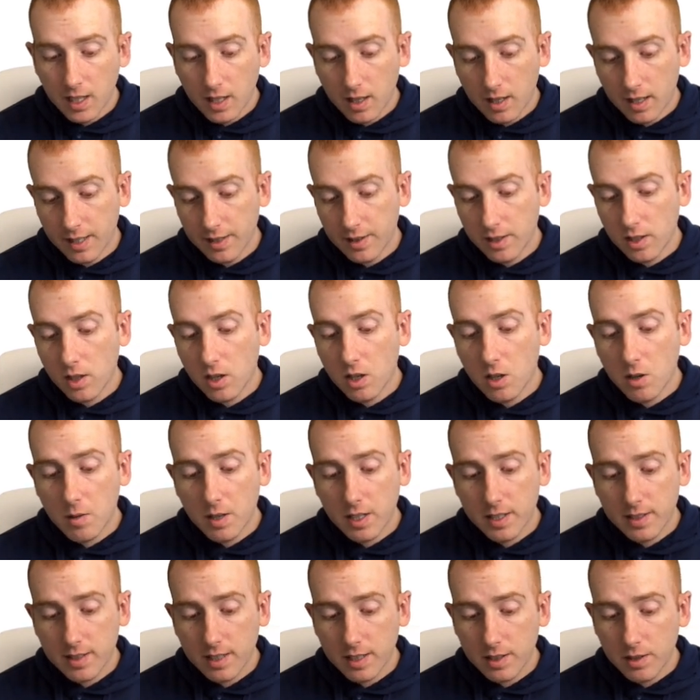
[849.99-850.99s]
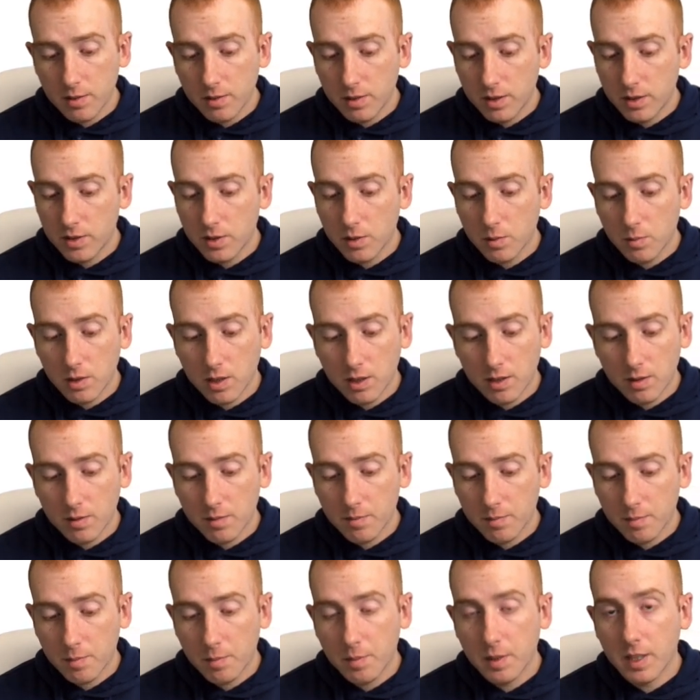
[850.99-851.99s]
All right, the R O I is not doing so
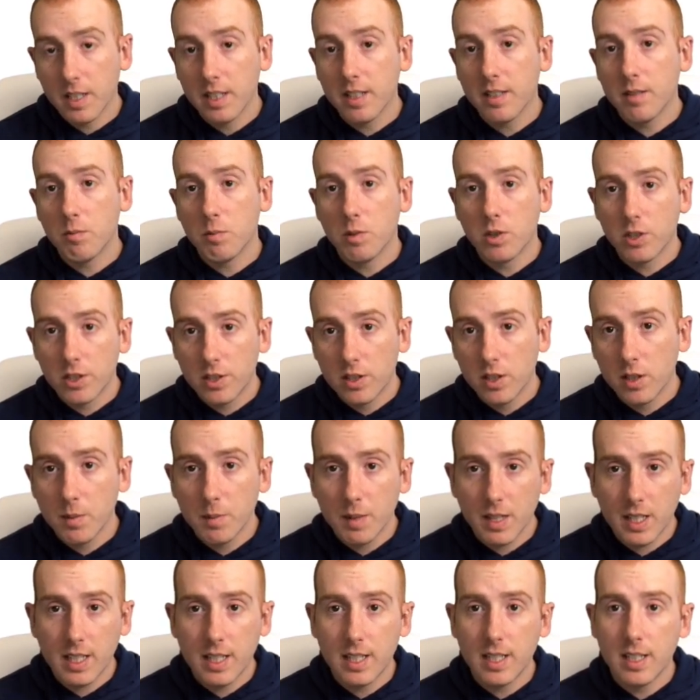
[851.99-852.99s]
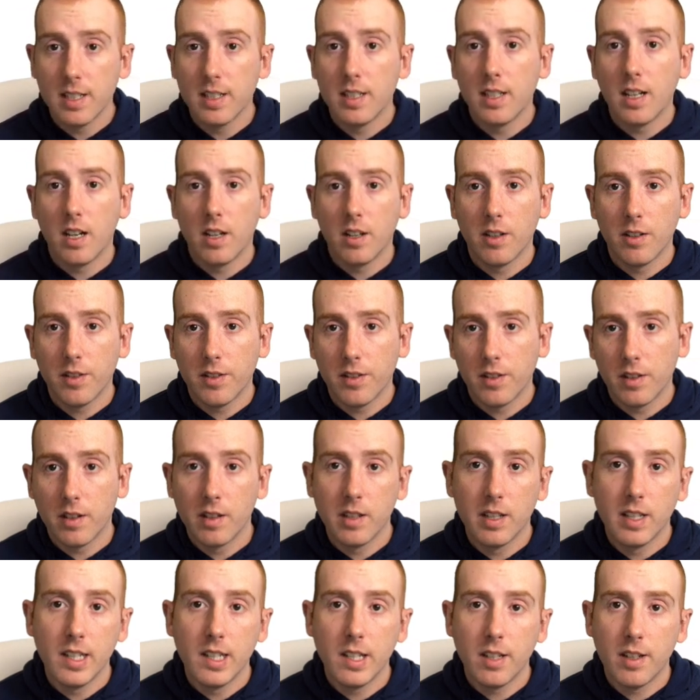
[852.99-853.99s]
well, but we're still making a dollar
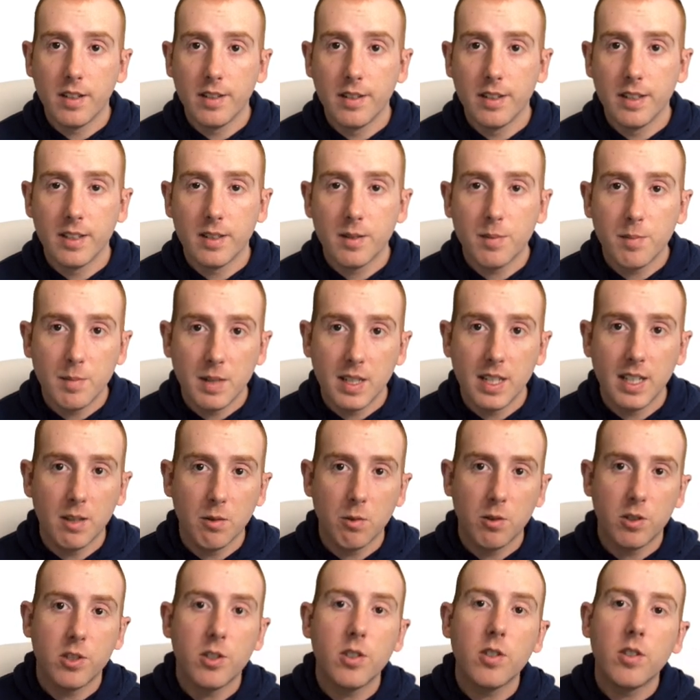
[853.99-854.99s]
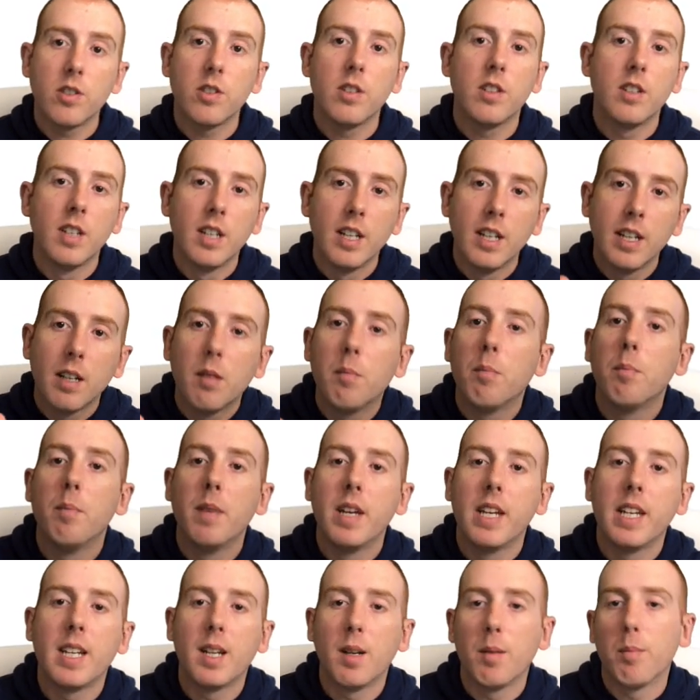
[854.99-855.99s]
thirty on this, meaning we're still
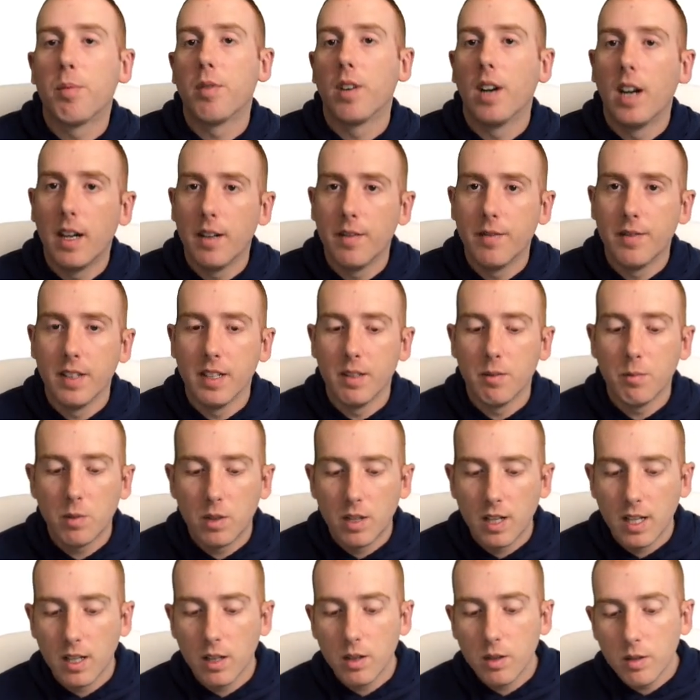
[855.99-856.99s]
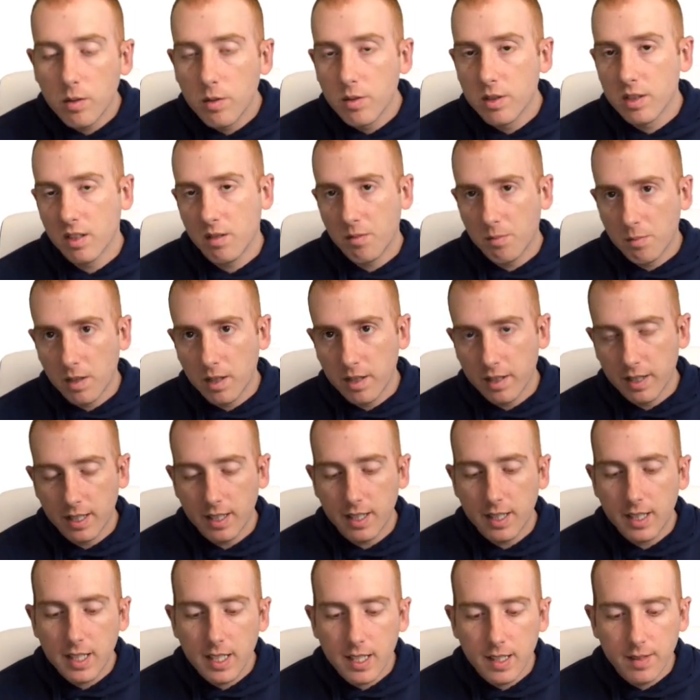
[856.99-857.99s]
making profit. We're not losing
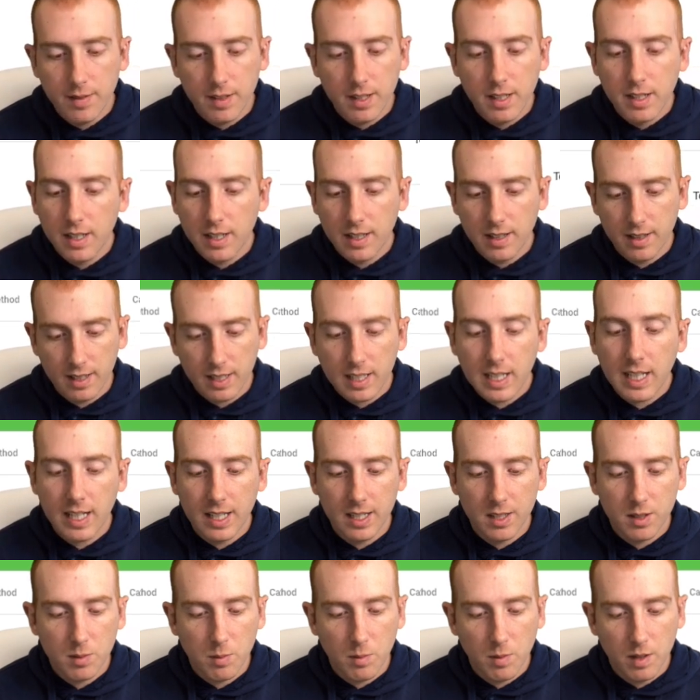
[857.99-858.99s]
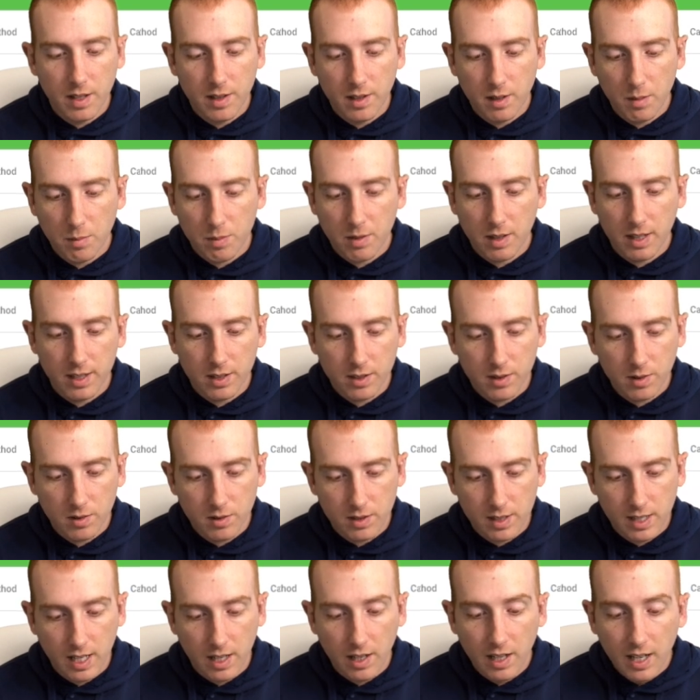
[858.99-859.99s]
money, even in the case when the price
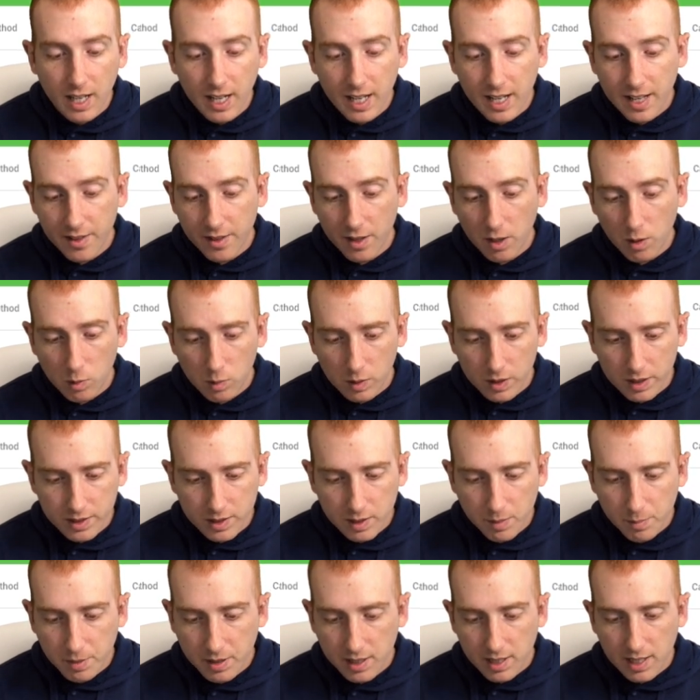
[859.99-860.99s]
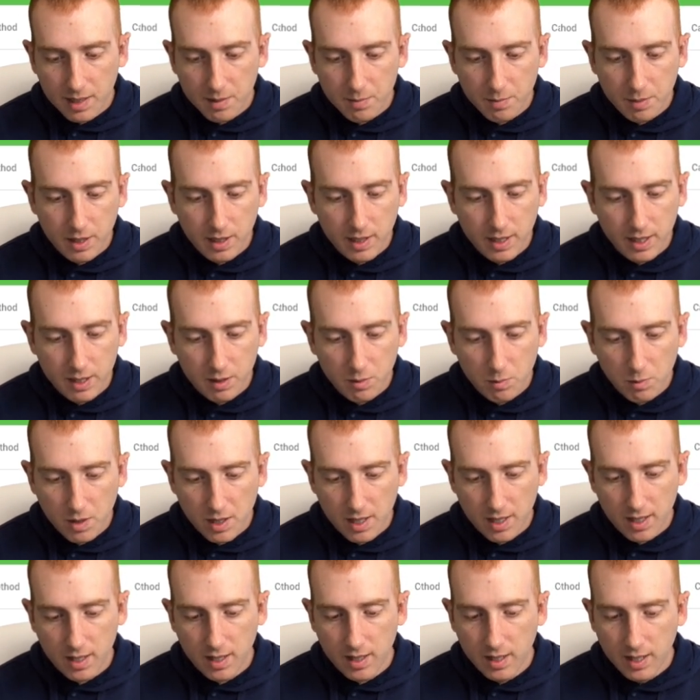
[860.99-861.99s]
goes down. There was a time period
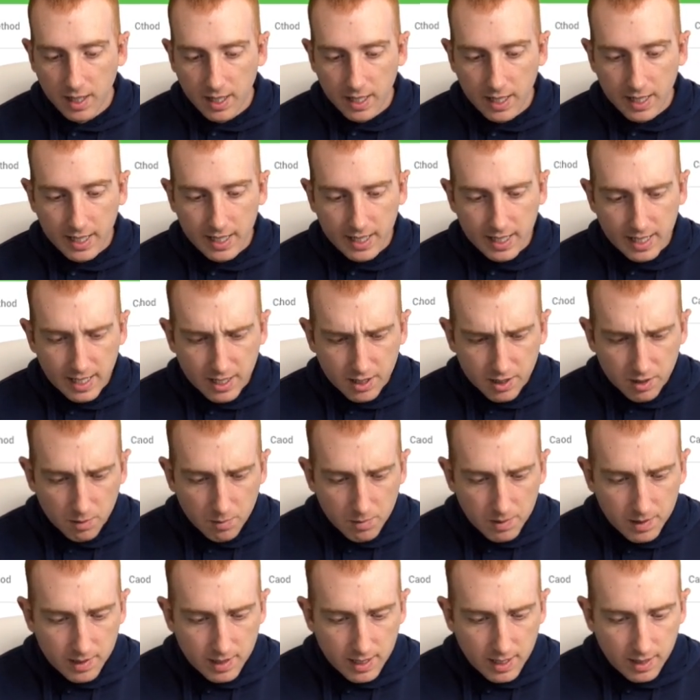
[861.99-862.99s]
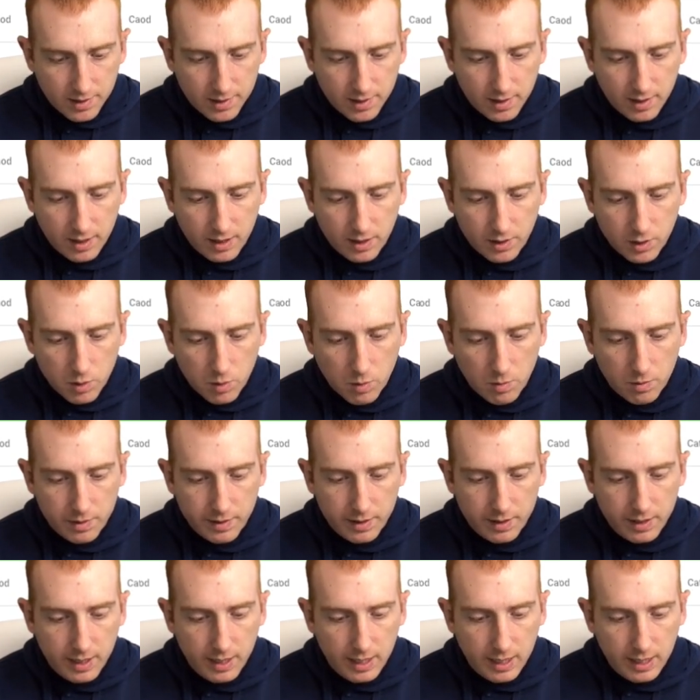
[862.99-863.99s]
where it actually went down to like
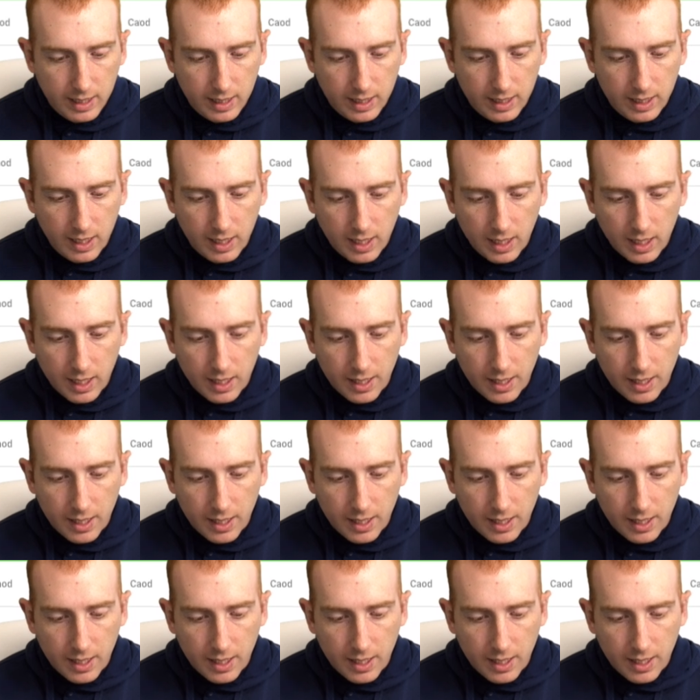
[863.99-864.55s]
twenty-three